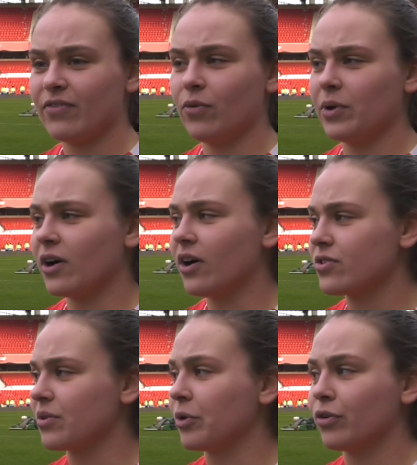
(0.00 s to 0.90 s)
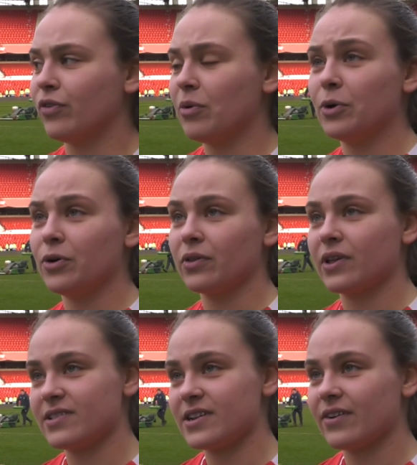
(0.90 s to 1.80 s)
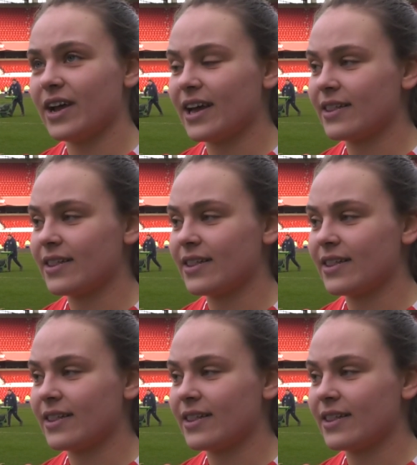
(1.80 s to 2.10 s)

I thought we got some good football considering.